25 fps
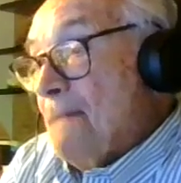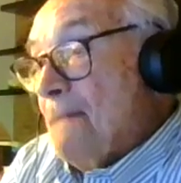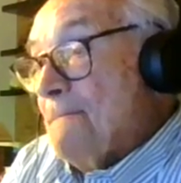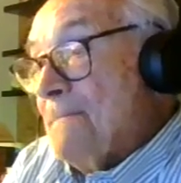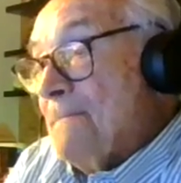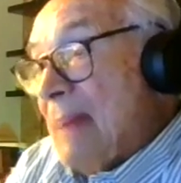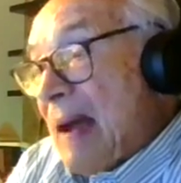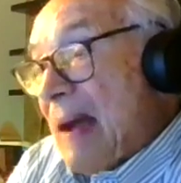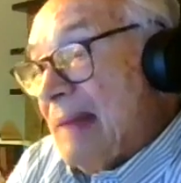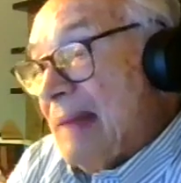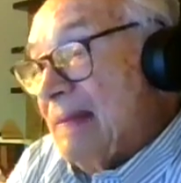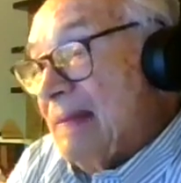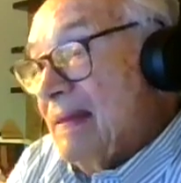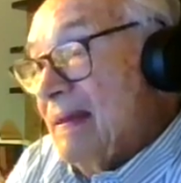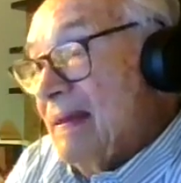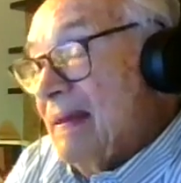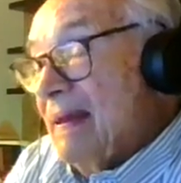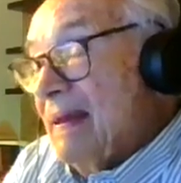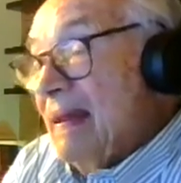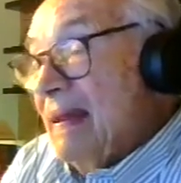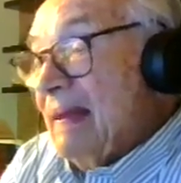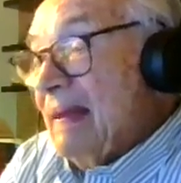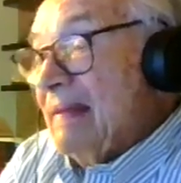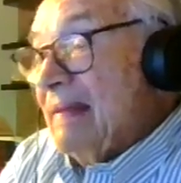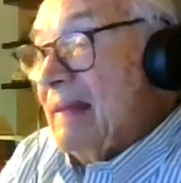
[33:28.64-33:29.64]
But
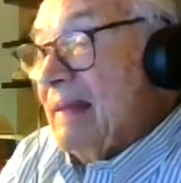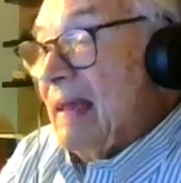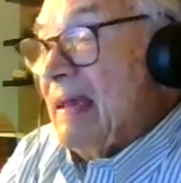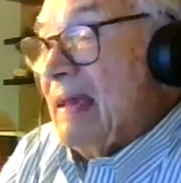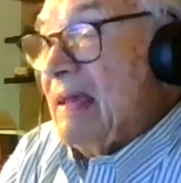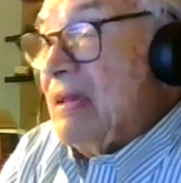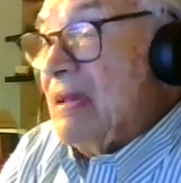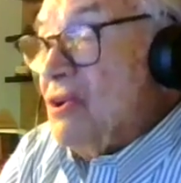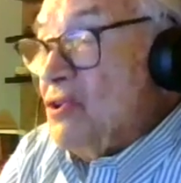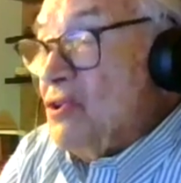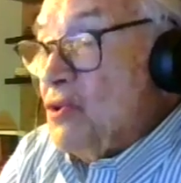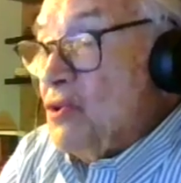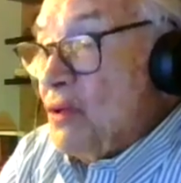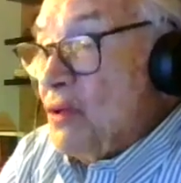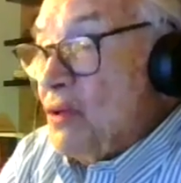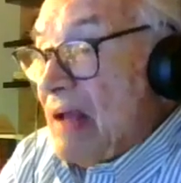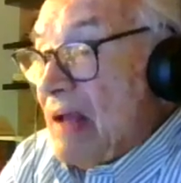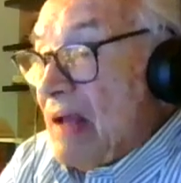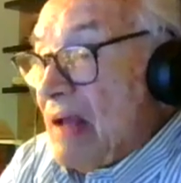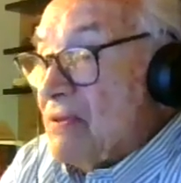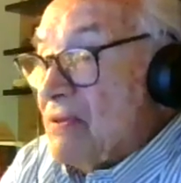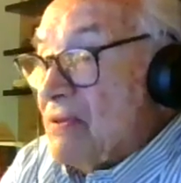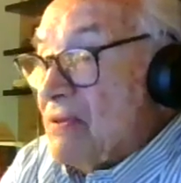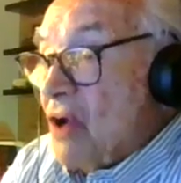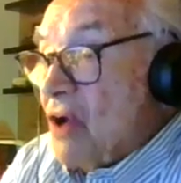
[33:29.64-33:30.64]
the
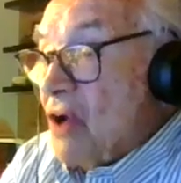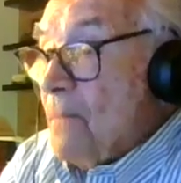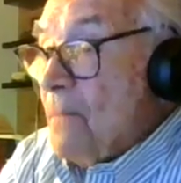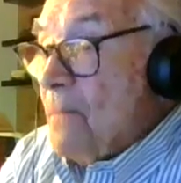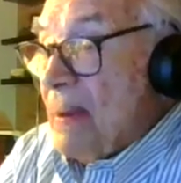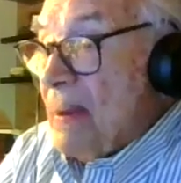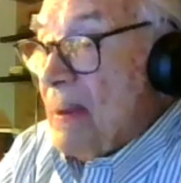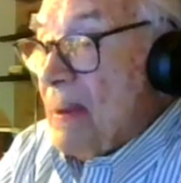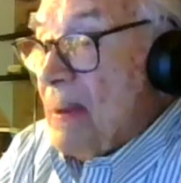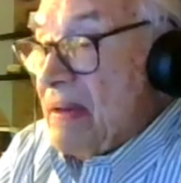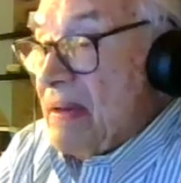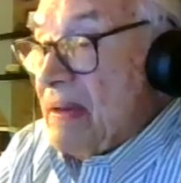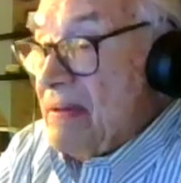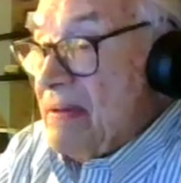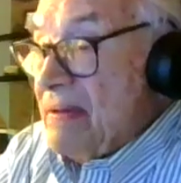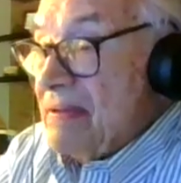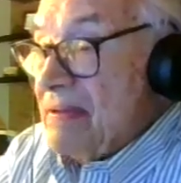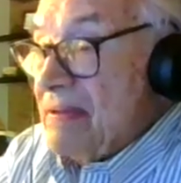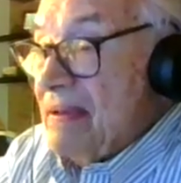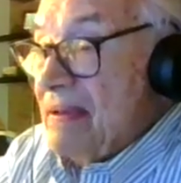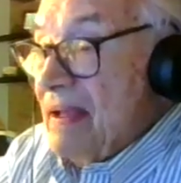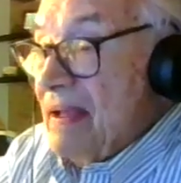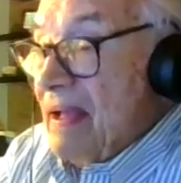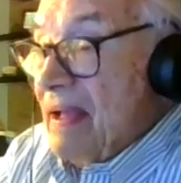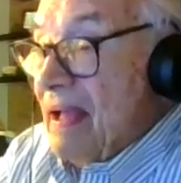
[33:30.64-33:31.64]
insurance companies,
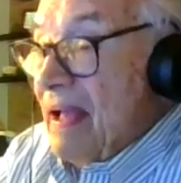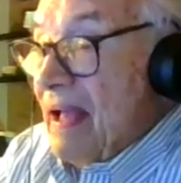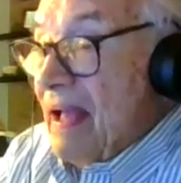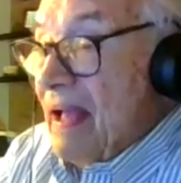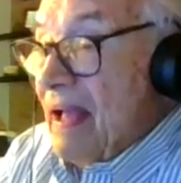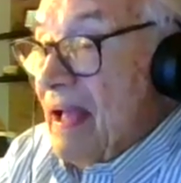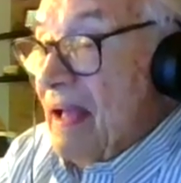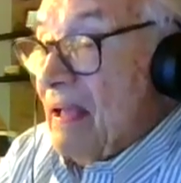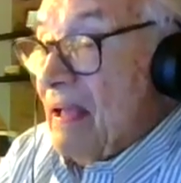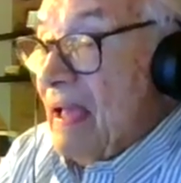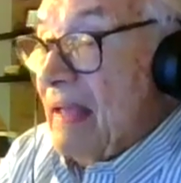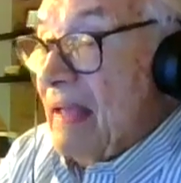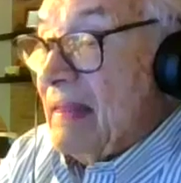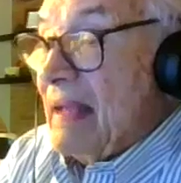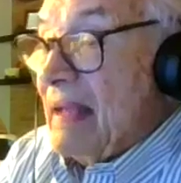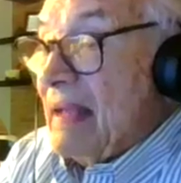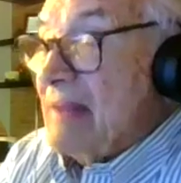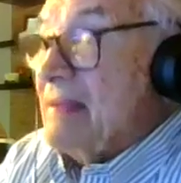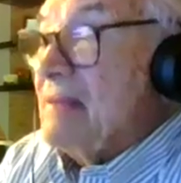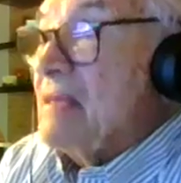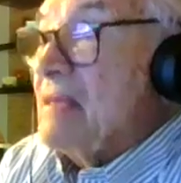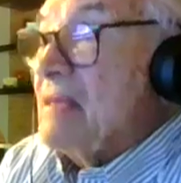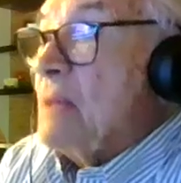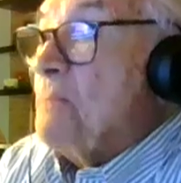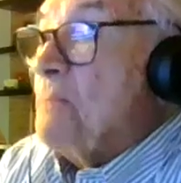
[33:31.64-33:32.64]

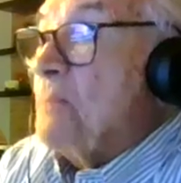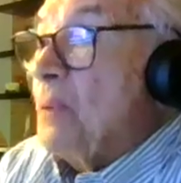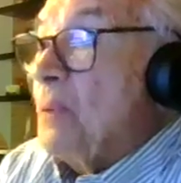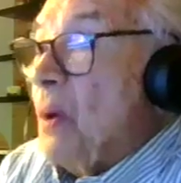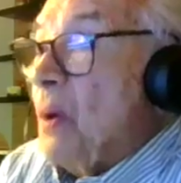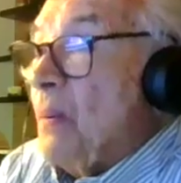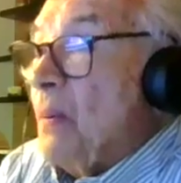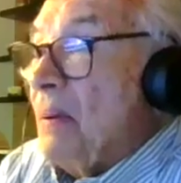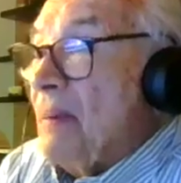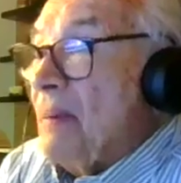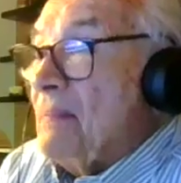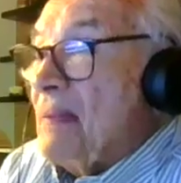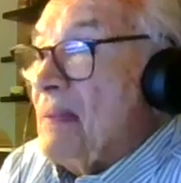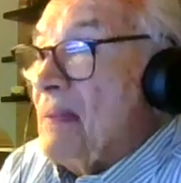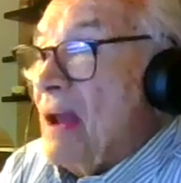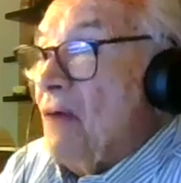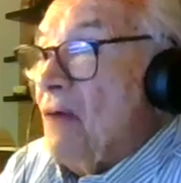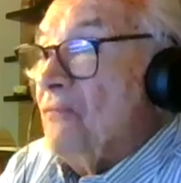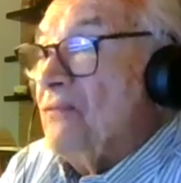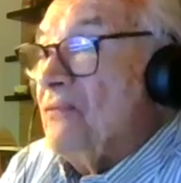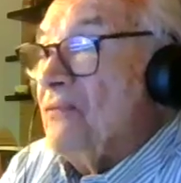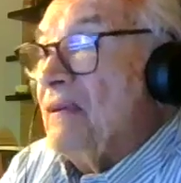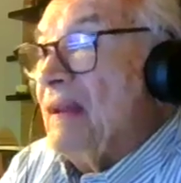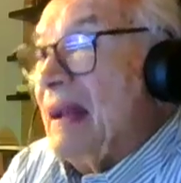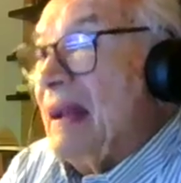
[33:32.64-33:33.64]
that is a problem now
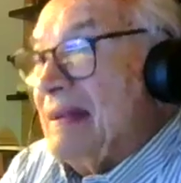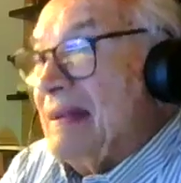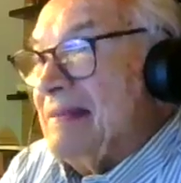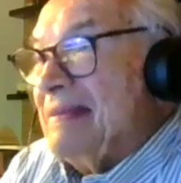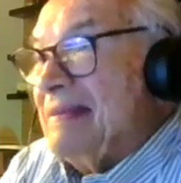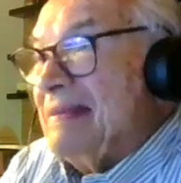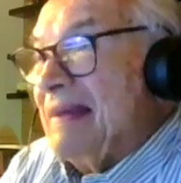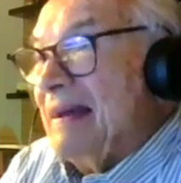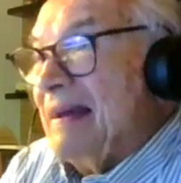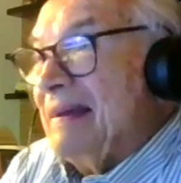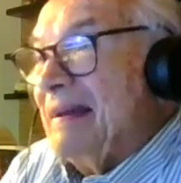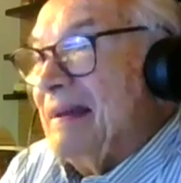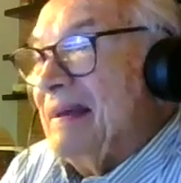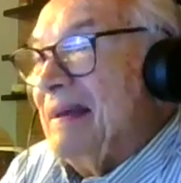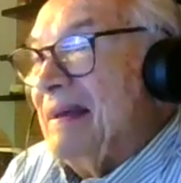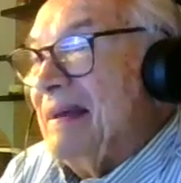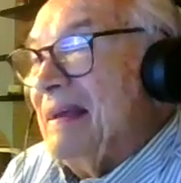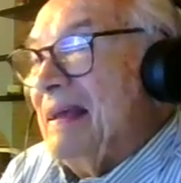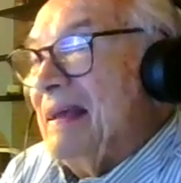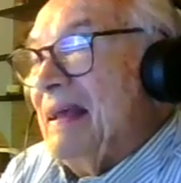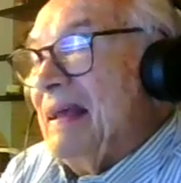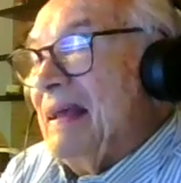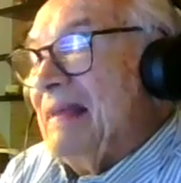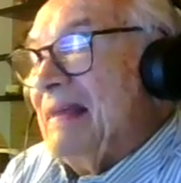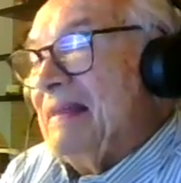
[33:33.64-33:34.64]
financial.
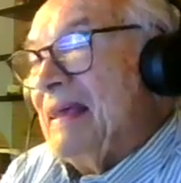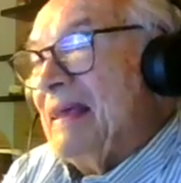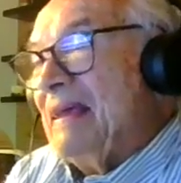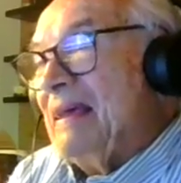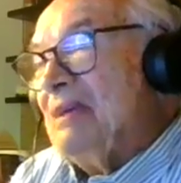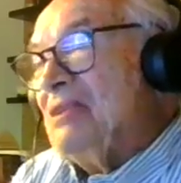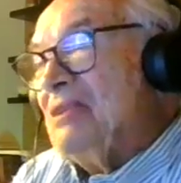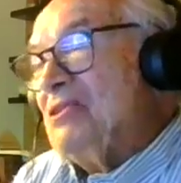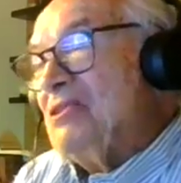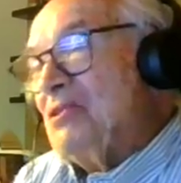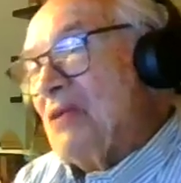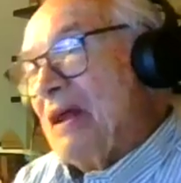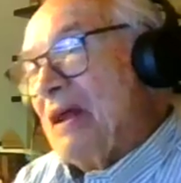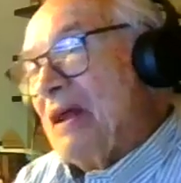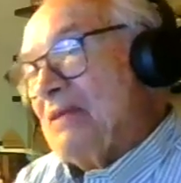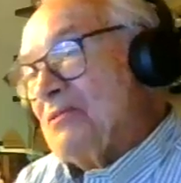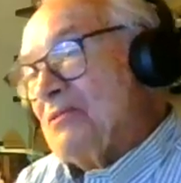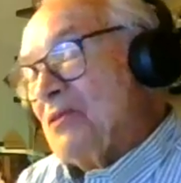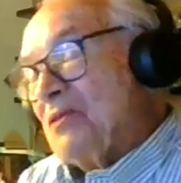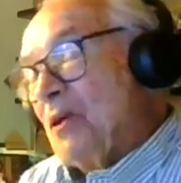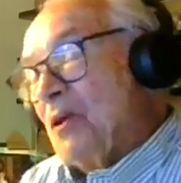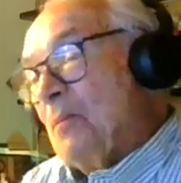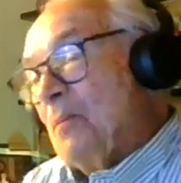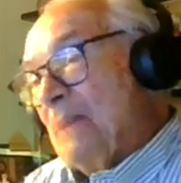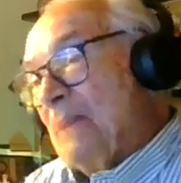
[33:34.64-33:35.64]
The insurance
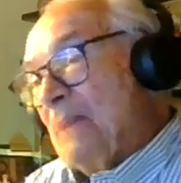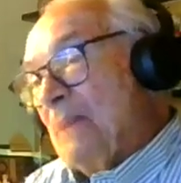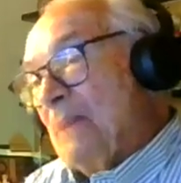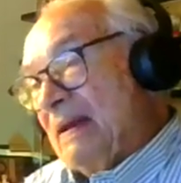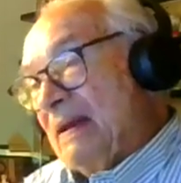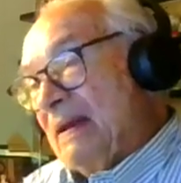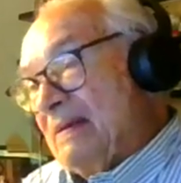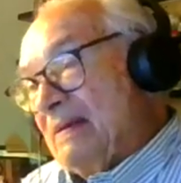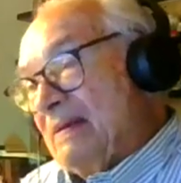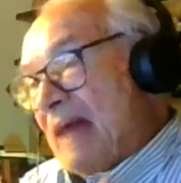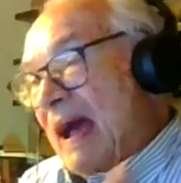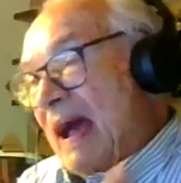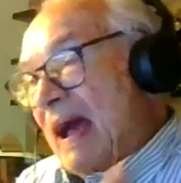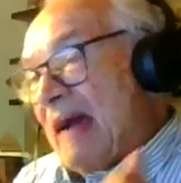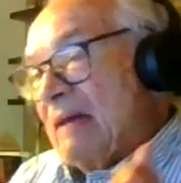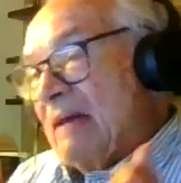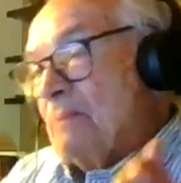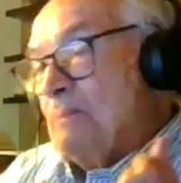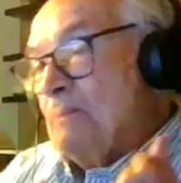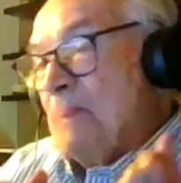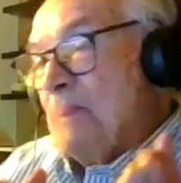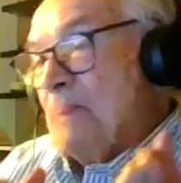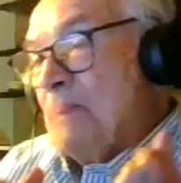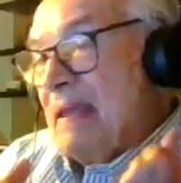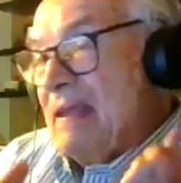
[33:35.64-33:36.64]
companies are
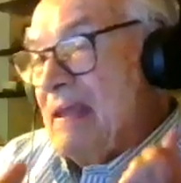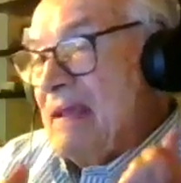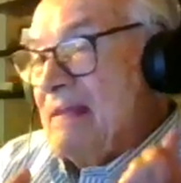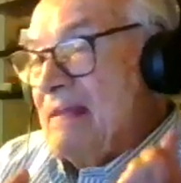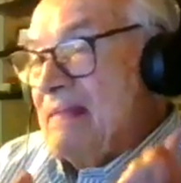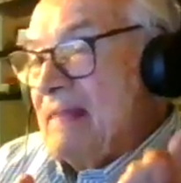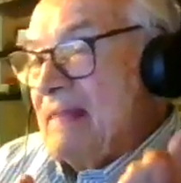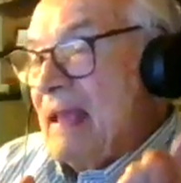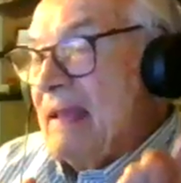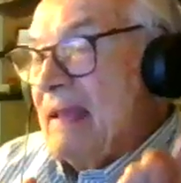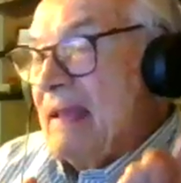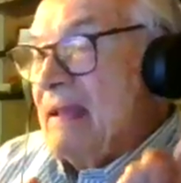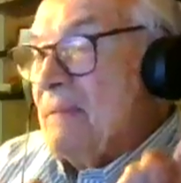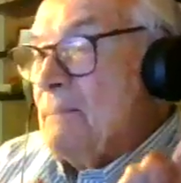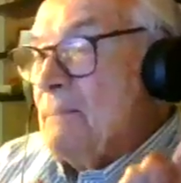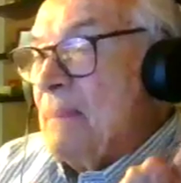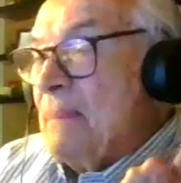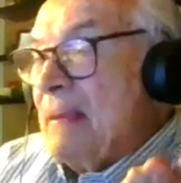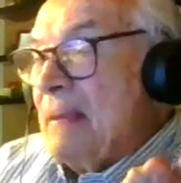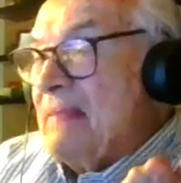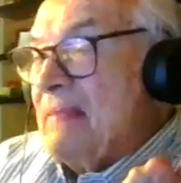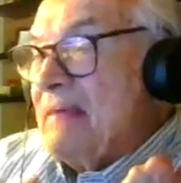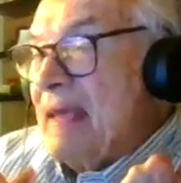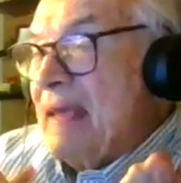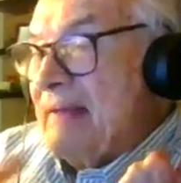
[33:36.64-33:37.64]
paying the
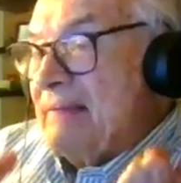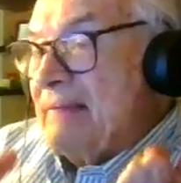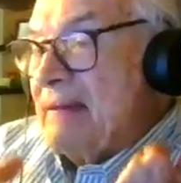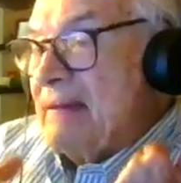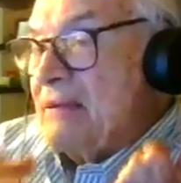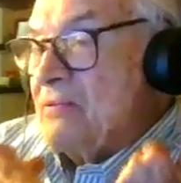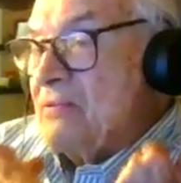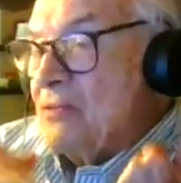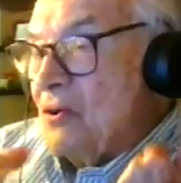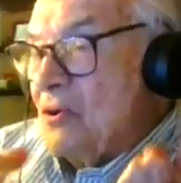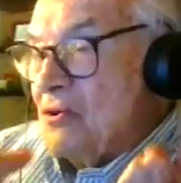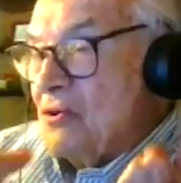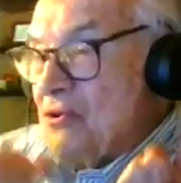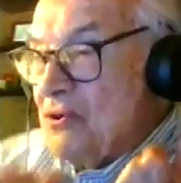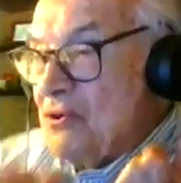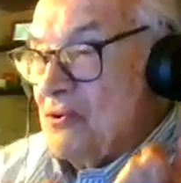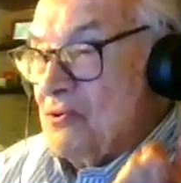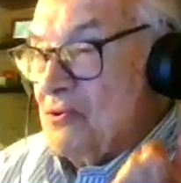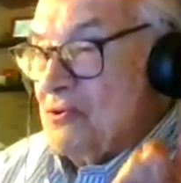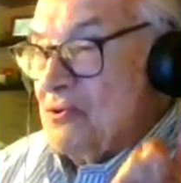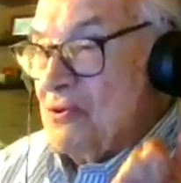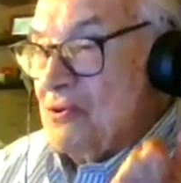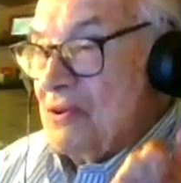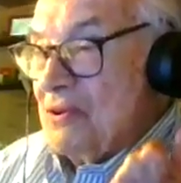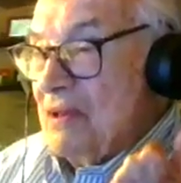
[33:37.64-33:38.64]
pediatric surgeons